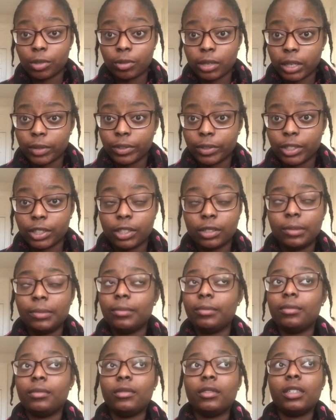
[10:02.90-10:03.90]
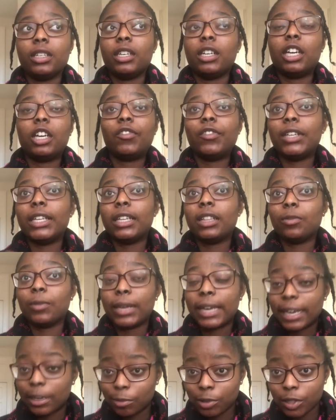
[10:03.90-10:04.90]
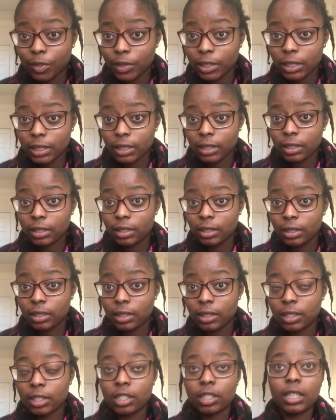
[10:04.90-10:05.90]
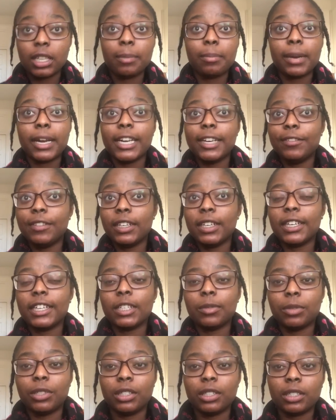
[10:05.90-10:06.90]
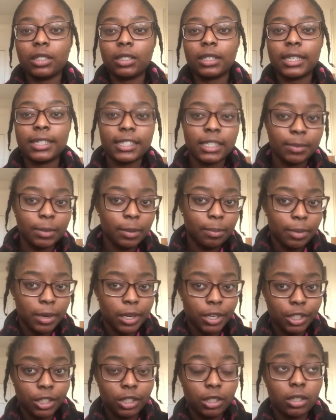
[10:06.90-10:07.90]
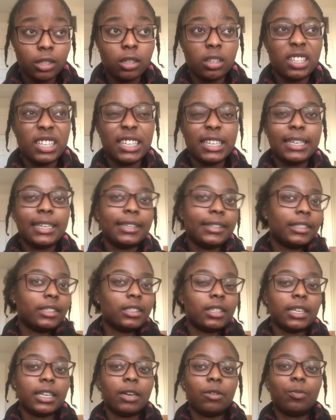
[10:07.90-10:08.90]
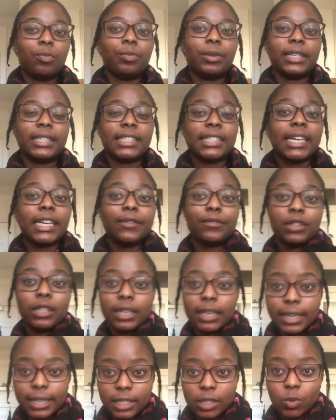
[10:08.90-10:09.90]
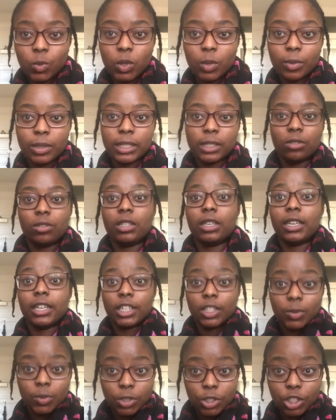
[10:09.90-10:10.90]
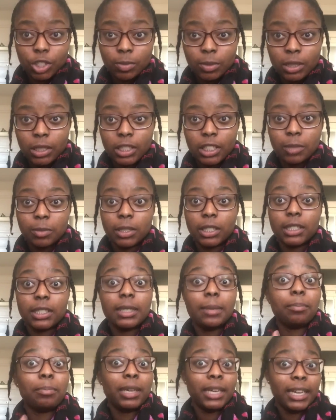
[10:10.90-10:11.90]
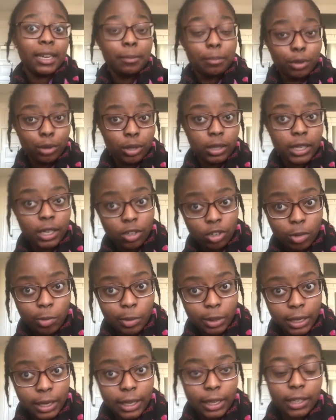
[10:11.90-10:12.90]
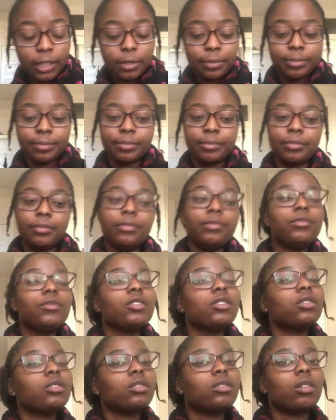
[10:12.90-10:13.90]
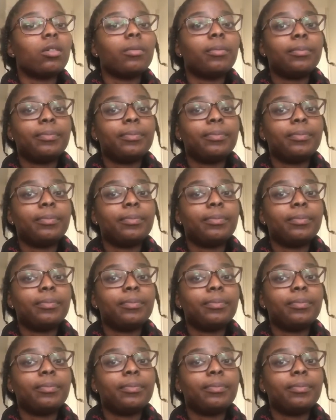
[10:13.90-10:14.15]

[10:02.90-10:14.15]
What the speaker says: whatever, and I'll read it the way I want to read it, so that my reading experience tends to be better. And I'm excited for the next one because I know the next one should be good because I'm picking books I know I'm gonna like. So